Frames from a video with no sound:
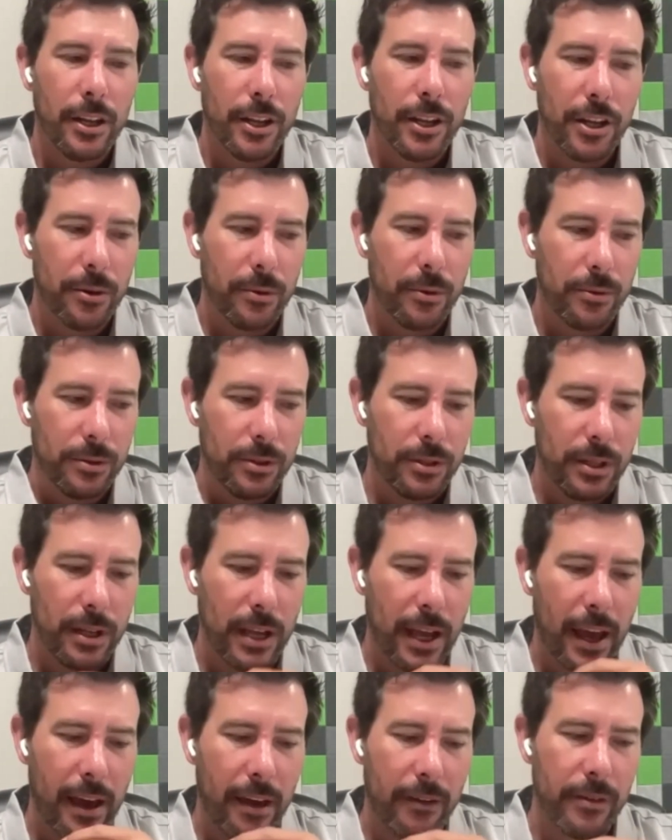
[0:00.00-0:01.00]
You know,
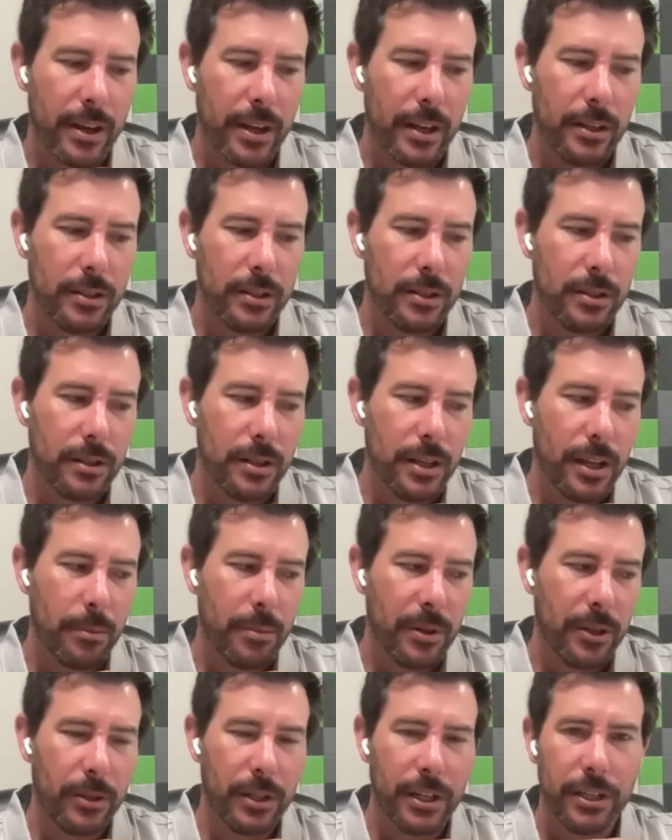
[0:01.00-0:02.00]
having the
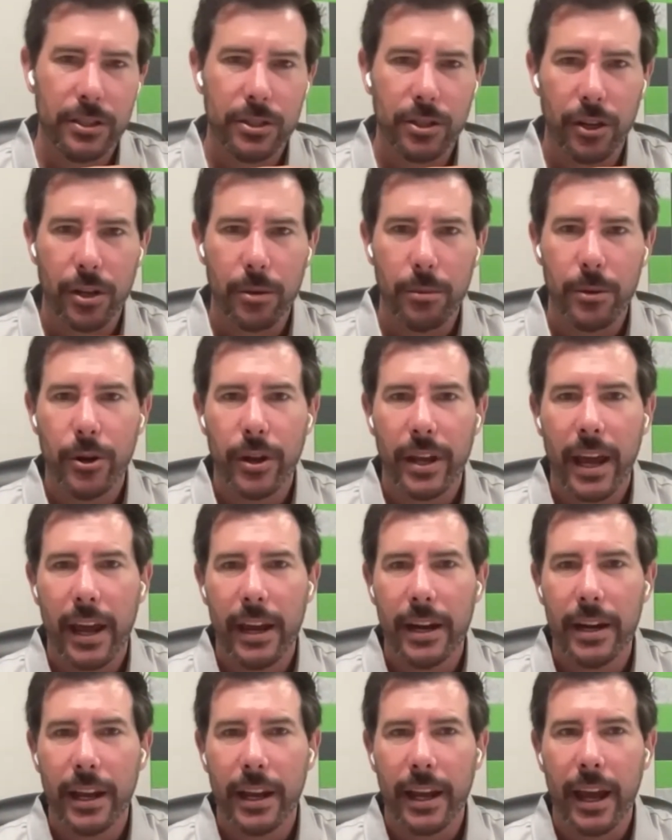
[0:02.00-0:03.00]
ability to
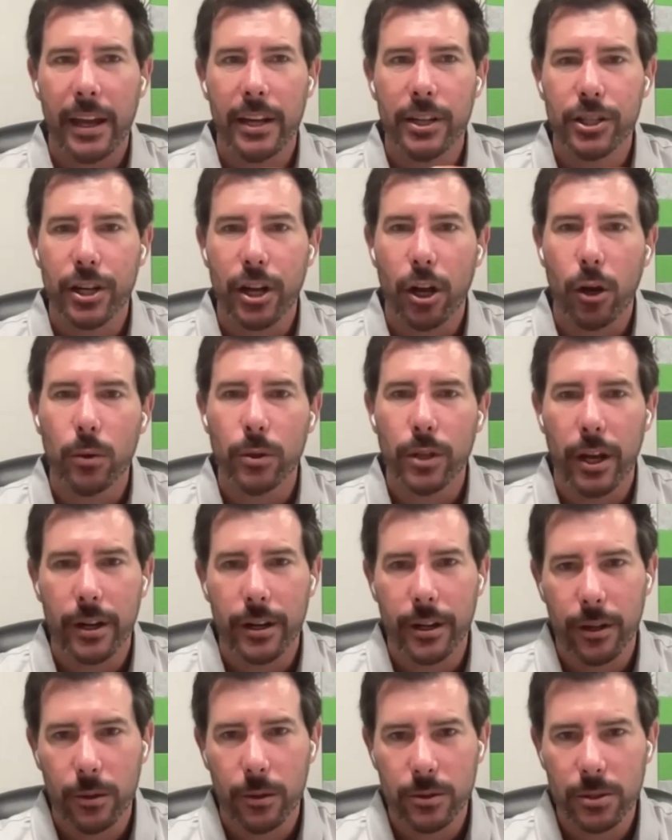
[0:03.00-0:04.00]
communicate and engage and hold
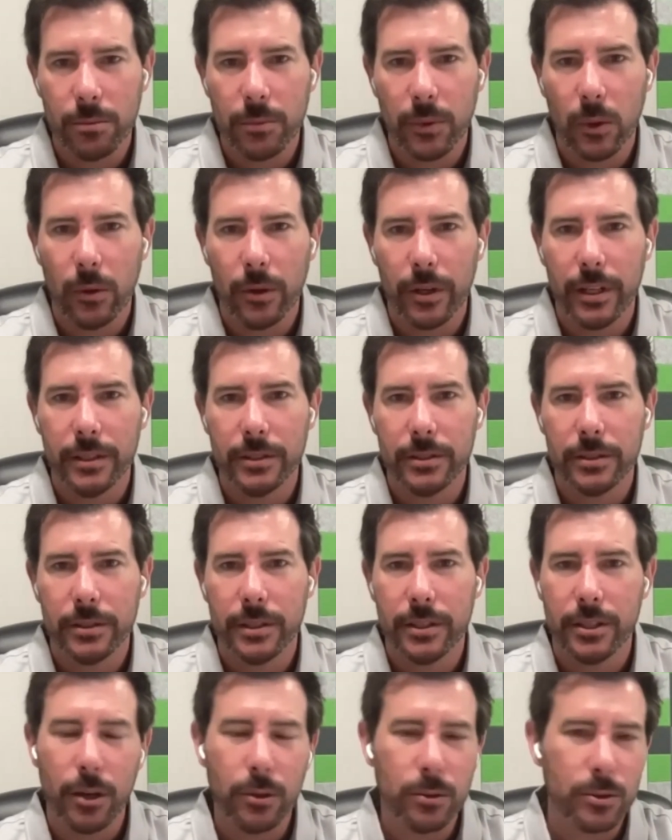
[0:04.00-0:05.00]
on to those employees,
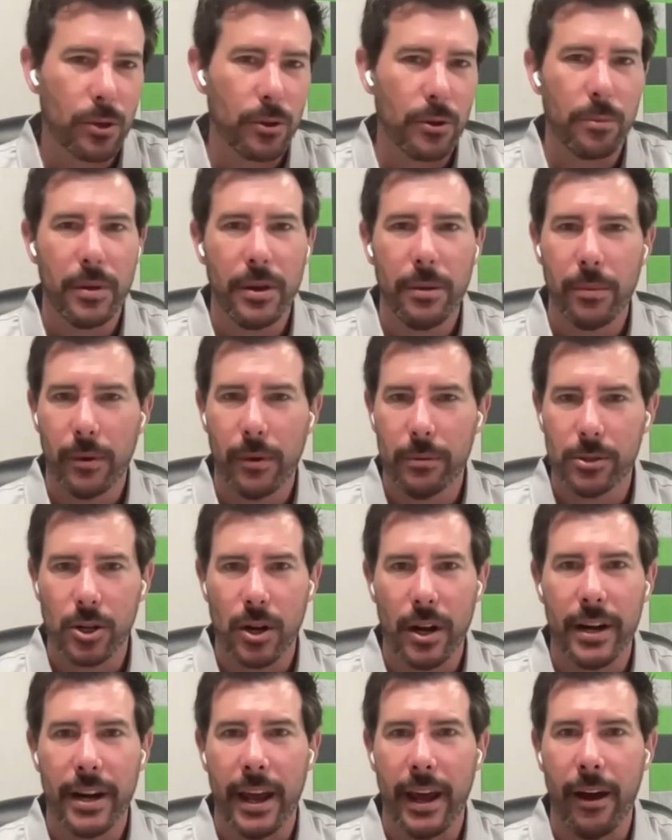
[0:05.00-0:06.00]
those are the people I'm
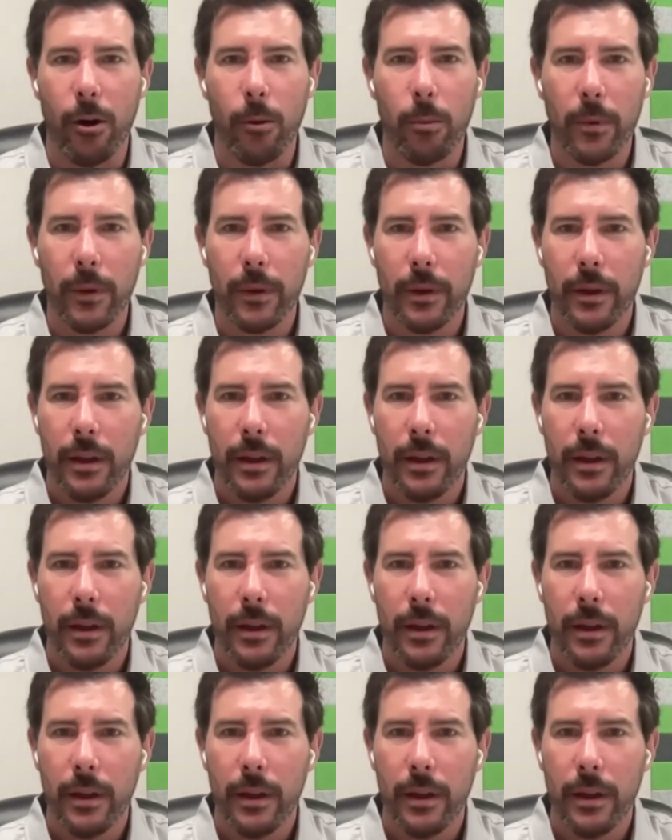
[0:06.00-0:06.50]
trying to help.